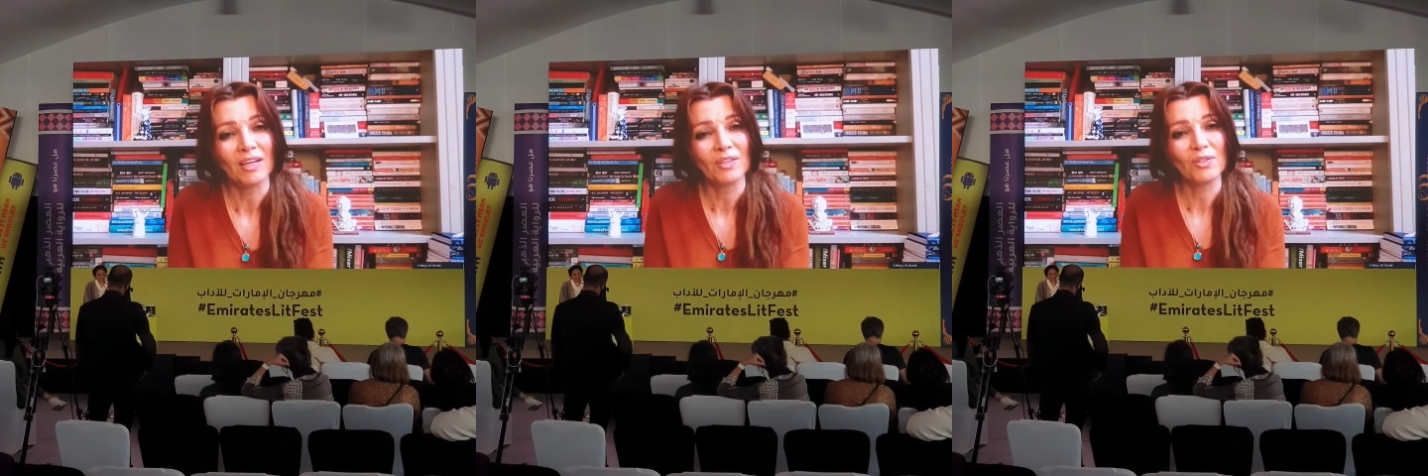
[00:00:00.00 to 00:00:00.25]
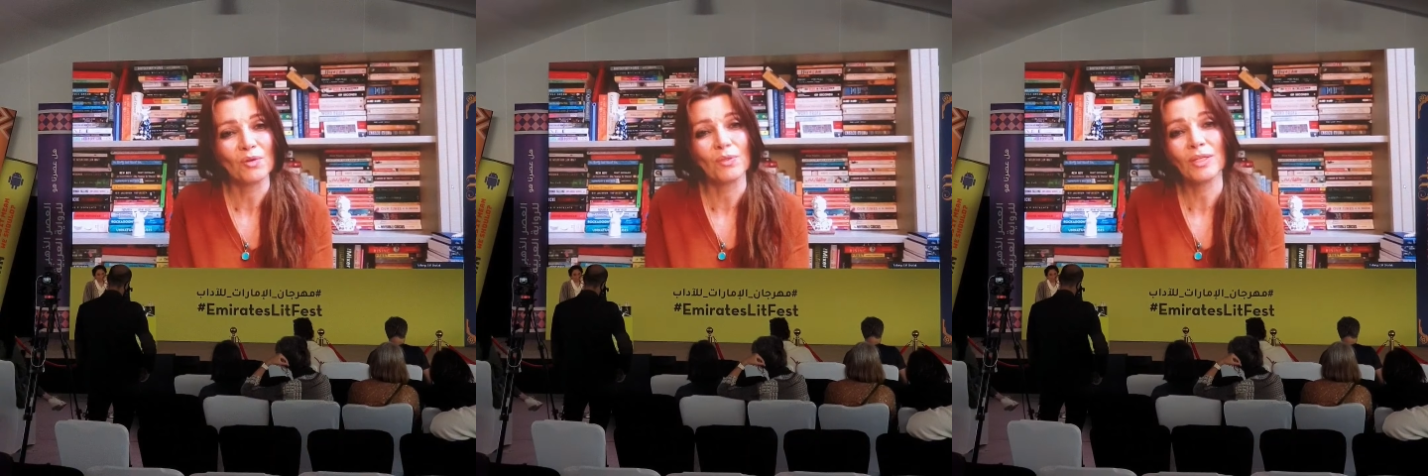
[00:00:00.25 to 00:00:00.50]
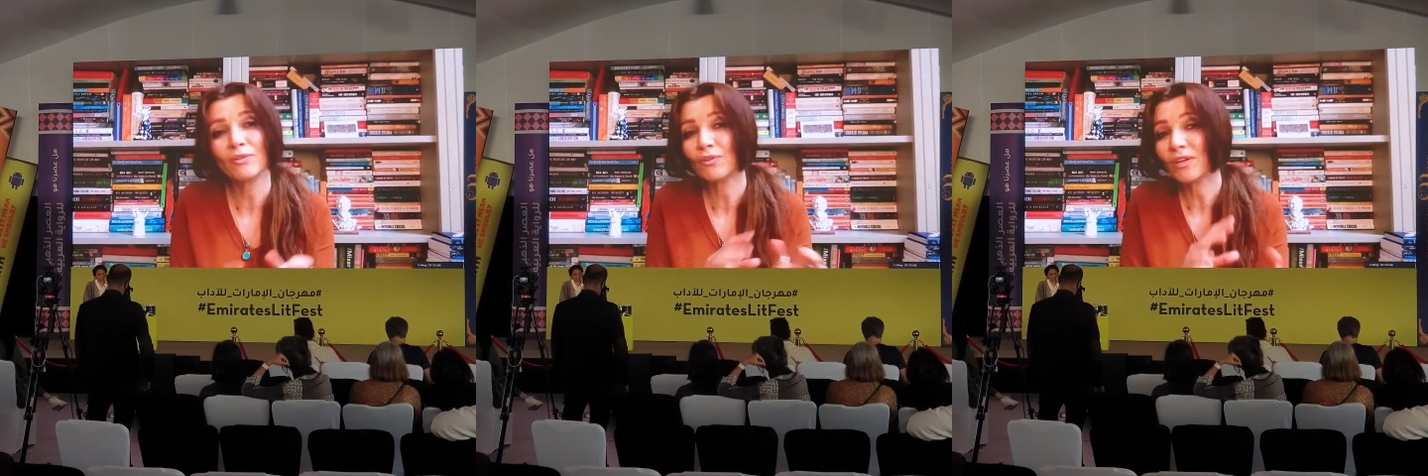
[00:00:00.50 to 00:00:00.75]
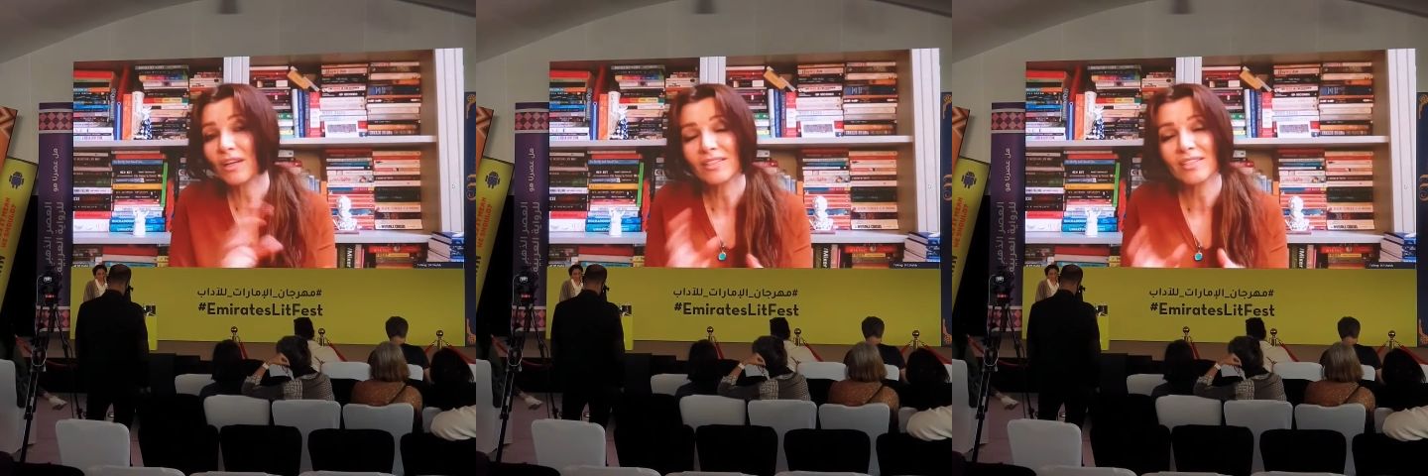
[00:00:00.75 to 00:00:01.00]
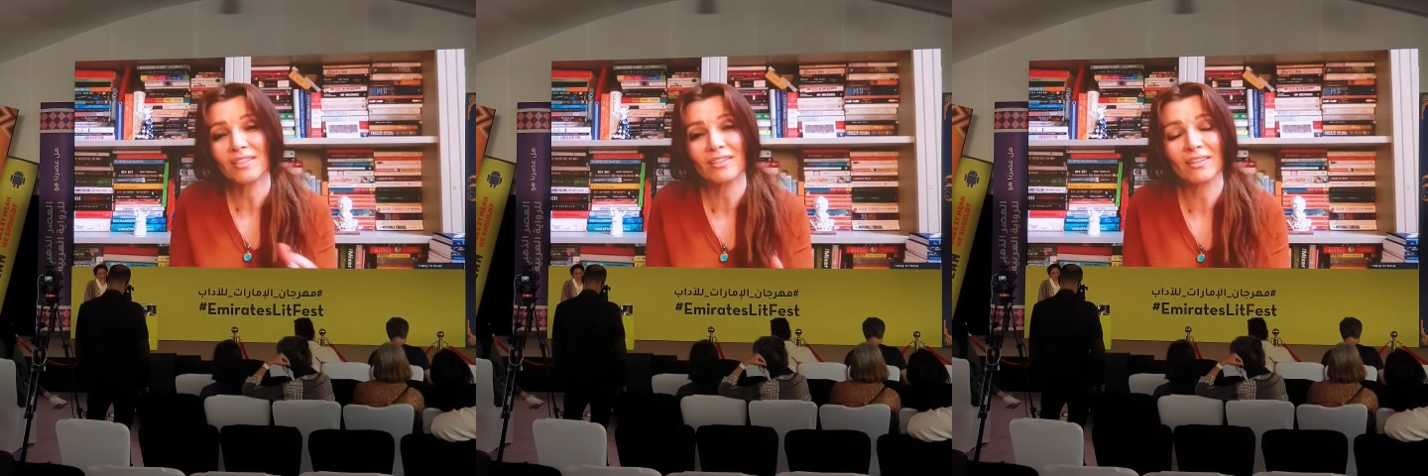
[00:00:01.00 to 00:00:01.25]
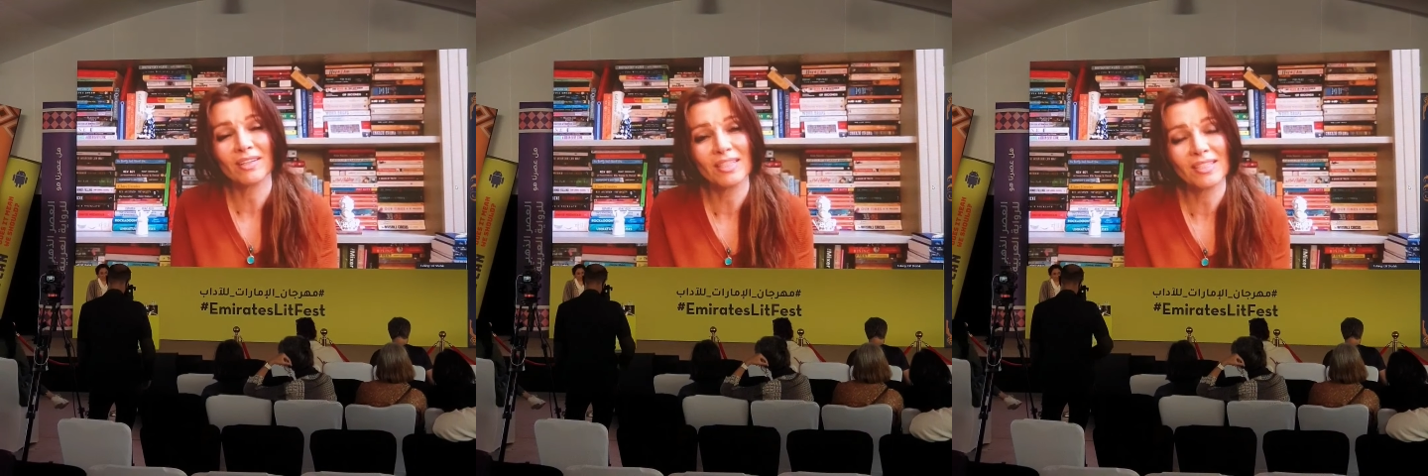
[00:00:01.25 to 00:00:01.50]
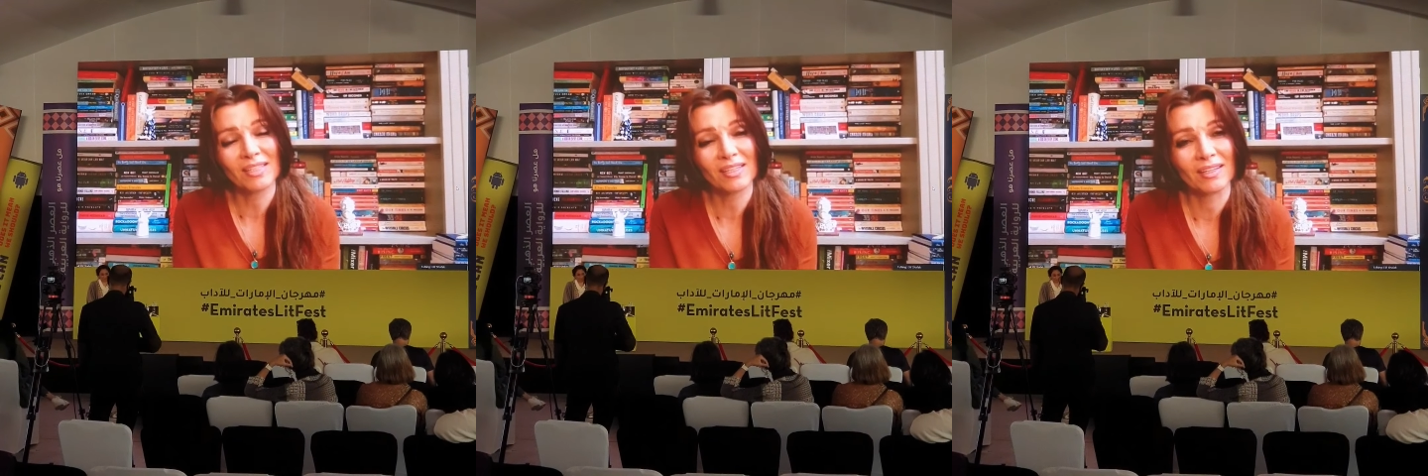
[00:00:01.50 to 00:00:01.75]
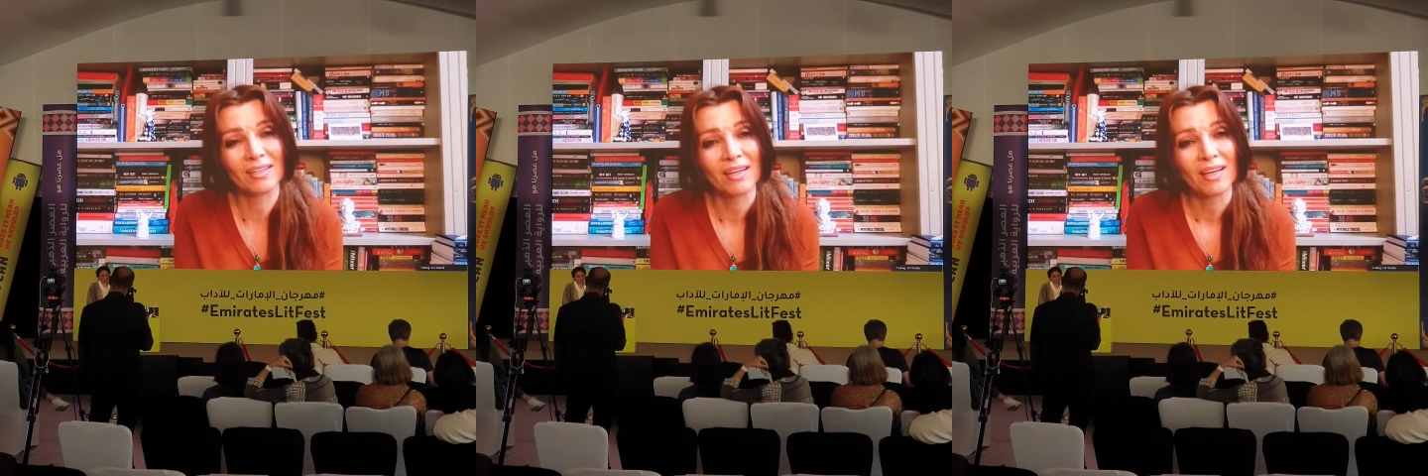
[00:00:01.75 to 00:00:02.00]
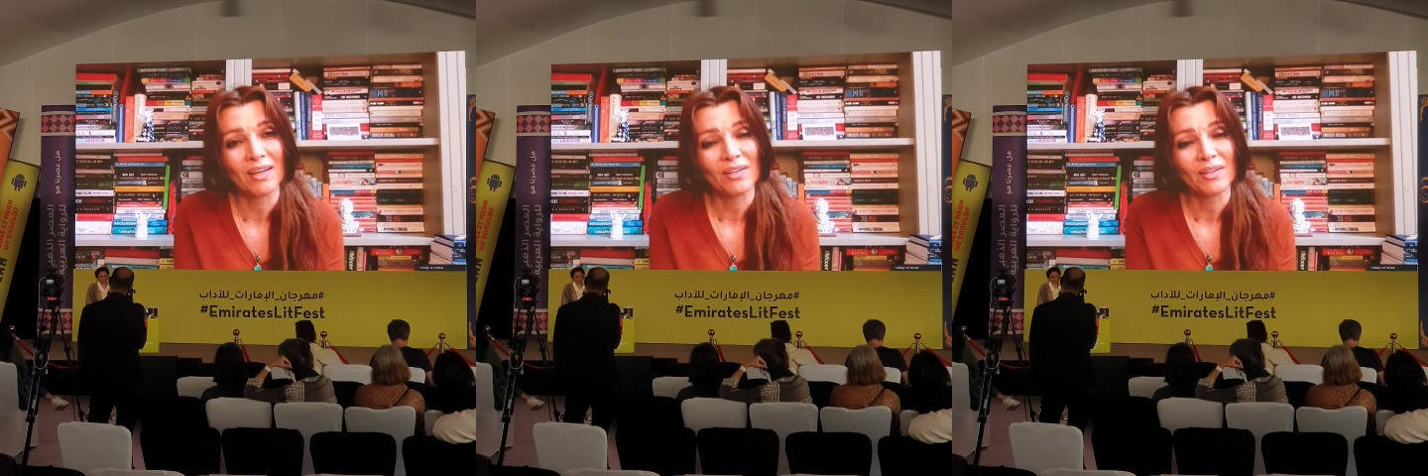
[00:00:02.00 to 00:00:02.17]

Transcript: So we need to constantly listen